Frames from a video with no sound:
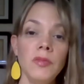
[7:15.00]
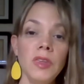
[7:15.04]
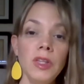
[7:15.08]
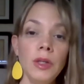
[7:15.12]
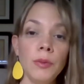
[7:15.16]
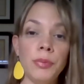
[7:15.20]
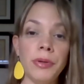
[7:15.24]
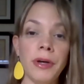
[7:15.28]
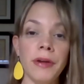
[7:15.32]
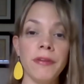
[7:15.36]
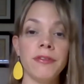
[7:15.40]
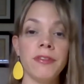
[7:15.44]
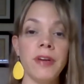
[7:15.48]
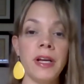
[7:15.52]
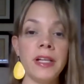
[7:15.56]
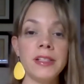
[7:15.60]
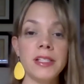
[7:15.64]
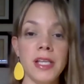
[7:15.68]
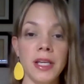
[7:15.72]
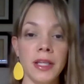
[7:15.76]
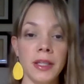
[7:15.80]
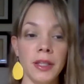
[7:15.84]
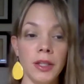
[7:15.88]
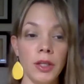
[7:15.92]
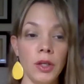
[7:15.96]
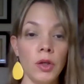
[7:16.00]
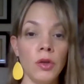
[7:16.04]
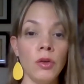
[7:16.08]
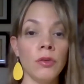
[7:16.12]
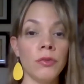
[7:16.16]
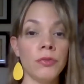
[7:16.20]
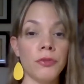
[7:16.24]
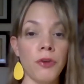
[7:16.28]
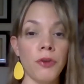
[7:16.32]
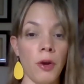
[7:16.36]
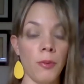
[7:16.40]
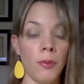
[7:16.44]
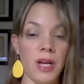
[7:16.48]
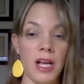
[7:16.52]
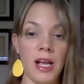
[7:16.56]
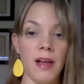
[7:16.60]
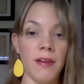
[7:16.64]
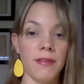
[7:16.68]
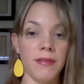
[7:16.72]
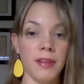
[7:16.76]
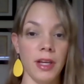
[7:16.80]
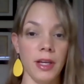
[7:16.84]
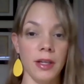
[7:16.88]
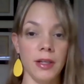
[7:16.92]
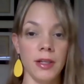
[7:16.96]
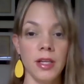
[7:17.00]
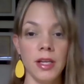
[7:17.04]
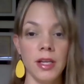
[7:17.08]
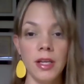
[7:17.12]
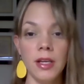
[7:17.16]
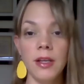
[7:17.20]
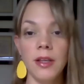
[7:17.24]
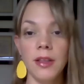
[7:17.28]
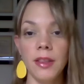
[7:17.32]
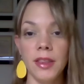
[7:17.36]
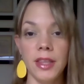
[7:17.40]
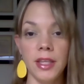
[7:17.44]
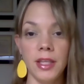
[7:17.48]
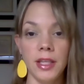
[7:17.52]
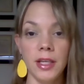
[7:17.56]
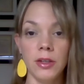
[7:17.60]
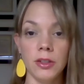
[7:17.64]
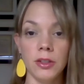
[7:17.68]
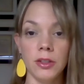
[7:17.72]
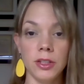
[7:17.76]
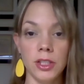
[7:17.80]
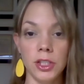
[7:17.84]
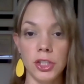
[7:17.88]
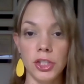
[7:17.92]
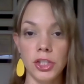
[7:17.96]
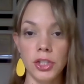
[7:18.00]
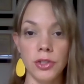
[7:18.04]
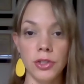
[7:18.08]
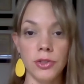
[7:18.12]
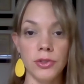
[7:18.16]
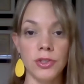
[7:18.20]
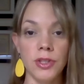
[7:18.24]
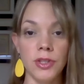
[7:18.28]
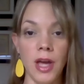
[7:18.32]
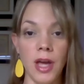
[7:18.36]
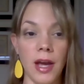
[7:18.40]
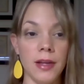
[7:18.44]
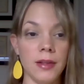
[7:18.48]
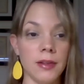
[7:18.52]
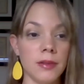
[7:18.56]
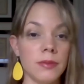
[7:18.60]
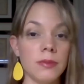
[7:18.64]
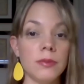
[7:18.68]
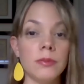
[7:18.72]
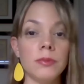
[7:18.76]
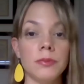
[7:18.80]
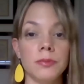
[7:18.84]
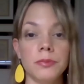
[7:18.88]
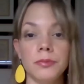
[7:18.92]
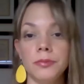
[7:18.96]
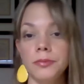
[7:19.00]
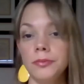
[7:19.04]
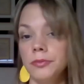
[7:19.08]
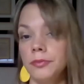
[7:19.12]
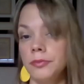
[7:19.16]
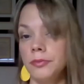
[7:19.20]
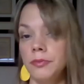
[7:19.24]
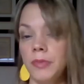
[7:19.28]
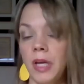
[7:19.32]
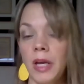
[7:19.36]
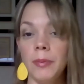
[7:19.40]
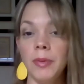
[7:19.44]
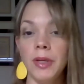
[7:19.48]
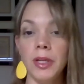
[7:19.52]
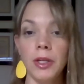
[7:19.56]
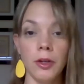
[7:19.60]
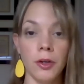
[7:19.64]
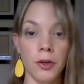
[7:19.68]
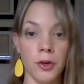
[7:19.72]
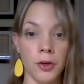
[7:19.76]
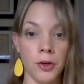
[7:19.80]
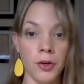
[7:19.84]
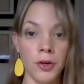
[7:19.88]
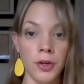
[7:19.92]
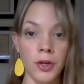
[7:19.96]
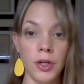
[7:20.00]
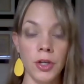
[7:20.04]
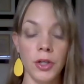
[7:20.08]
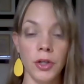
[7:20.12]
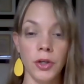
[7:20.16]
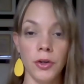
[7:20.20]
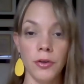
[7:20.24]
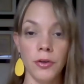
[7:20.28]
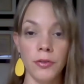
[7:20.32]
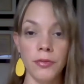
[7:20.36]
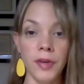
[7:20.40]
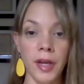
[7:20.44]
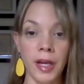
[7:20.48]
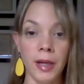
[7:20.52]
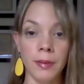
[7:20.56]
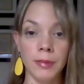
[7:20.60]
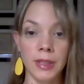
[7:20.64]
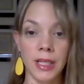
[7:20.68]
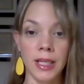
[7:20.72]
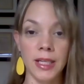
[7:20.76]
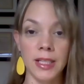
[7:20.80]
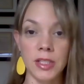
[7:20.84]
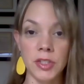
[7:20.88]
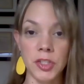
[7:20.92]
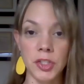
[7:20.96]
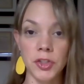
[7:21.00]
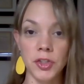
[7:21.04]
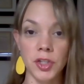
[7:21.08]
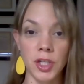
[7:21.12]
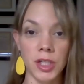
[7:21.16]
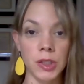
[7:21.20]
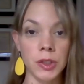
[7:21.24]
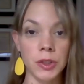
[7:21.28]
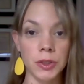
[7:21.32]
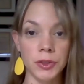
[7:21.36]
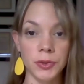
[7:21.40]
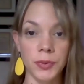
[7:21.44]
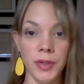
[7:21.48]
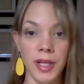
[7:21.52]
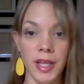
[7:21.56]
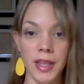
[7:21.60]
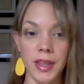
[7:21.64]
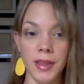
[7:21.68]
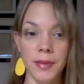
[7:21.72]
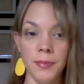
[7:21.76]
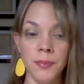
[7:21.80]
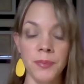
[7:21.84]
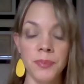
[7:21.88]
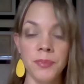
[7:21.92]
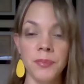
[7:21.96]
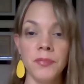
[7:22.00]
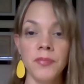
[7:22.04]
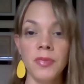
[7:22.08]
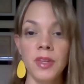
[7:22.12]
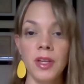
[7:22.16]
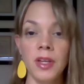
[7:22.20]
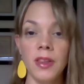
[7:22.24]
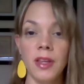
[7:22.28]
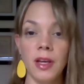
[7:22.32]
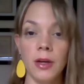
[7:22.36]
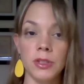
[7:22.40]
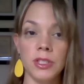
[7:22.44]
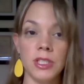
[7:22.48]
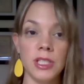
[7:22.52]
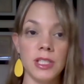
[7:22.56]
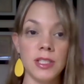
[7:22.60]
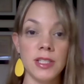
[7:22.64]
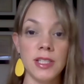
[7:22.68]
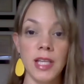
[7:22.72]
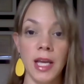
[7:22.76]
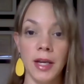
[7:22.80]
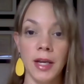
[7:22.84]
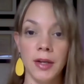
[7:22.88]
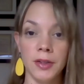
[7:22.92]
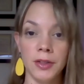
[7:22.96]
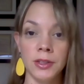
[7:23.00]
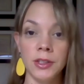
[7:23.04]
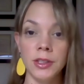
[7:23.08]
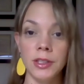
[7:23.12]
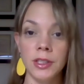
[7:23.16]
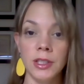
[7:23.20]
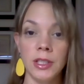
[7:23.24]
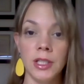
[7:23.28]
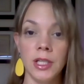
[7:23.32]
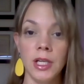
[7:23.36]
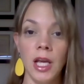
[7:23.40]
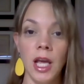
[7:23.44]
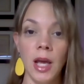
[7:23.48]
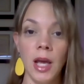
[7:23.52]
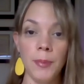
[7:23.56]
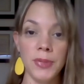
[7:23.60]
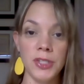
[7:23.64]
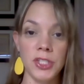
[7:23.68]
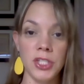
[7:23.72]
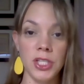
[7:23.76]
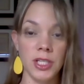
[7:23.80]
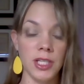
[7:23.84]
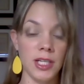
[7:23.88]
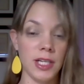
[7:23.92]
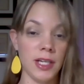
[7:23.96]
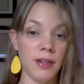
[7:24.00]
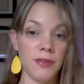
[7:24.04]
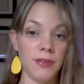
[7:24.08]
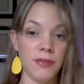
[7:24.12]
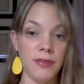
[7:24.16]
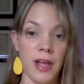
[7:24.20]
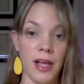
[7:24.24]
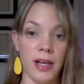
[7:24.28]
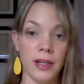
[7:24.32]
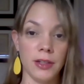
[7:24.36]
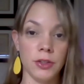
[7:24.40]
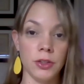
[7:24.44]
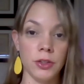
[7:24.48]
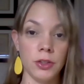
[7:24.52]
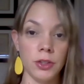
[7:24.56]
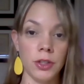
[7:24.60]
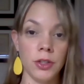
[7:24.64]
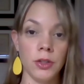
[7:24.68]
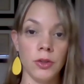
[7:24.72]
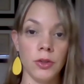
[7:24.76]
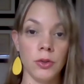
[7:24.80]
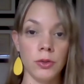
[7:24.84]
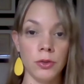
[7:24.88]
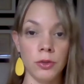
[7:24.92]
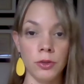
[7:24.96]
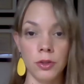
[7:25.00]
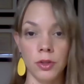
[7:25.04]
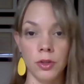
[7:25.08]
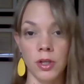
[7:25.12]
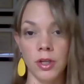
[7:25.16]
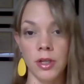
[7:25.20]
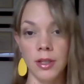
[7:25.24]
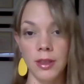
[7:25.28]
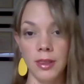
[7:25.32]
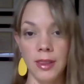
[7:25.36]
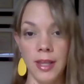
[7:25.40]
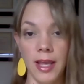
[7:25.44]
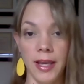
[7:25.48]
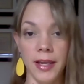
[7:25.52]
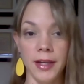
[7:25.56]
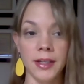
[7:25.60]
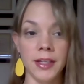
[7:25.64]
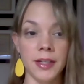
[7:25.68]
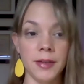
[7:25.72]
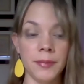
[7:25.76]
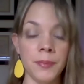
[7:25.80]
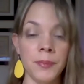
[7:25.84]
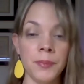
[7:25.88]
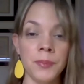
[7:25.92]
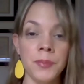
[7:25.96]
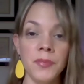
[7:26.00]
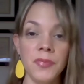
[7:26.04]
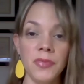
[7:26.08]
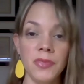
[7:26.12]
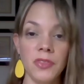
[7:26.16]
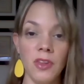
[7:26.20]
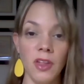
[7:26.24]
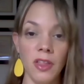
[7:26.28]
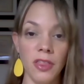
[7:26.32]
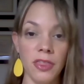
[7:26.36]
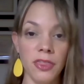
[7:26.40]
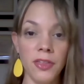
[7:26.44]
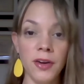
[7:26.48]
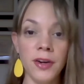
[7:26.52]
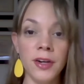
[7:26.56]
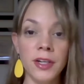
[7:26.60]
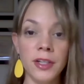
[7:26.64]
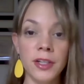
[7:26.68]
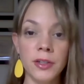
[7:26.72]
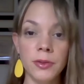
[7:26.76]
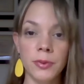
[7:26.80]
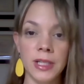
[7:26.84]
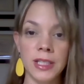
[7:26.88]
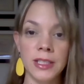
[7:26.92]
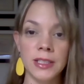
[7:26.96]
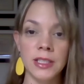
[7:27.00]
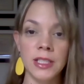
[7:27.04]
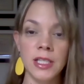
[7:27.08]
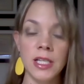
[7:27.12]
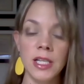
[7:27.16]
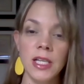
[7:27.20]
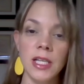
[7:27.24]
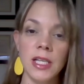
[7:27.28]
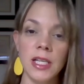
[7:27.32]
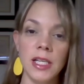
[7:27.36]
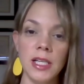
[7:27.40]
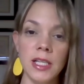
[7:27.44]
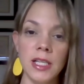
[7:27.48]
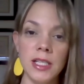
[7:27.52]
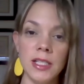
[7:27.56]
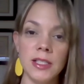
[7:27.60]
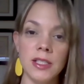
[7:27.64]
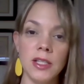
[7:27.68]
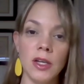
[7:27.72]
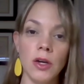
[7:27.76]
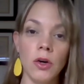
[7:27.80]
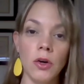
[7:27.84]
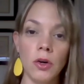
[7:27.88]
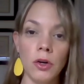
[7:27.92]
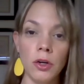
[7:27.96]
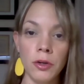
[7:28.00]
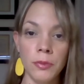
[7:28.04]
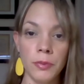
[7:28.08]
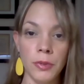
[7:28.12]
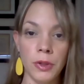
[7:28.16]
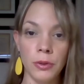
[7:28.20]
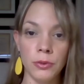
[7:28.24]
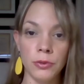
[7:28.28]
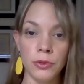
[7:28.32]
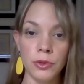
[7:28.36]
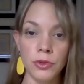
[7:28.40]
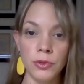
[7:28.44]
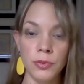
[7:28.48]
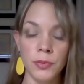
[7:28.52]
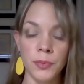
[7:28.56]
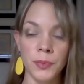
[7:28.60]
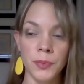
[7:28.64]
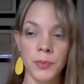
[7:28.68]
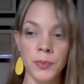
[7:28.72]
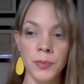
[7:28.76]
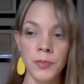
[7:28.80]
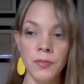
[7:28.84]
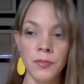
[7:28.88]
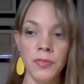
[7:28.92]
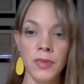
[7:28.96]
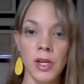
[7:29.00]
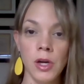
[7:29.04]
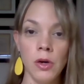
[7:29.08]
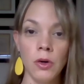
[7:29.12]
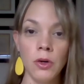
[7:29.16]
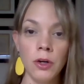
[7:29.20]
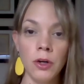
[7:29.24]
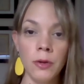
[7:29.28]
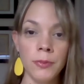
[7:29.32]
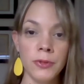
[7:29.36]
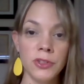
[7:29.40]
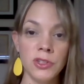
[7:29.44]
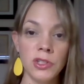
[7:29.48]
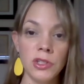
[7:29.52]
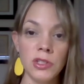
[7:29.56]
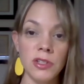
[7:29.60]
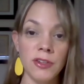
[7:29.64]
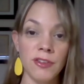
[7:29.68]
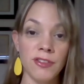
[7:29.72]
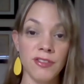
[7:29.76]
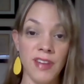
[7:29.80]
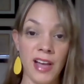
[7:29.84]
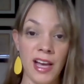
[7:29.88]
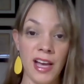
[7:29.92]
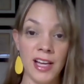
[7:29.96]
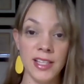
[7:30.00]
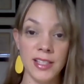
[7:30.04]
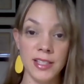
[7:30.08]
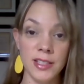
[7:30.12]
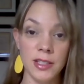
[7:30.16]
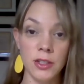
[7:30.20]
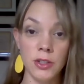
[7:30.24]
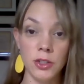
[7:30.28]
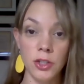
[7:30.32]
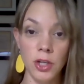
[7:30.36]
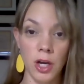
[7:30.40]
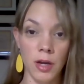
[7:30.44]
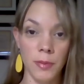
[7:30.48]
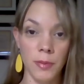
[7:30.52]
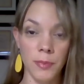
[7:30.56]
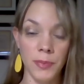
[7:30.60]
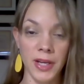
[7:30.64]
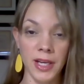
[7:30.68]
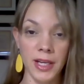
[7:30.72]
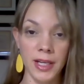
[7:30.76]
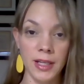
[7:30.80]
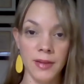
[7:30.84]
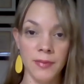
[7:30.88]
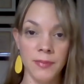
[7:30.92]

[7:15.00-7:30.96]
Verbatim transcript: preventing you from having the conditions that maybe your family has struggled with. That was the second epigenetic factor or layer. The third one is hormones. Hormones is a vast topic.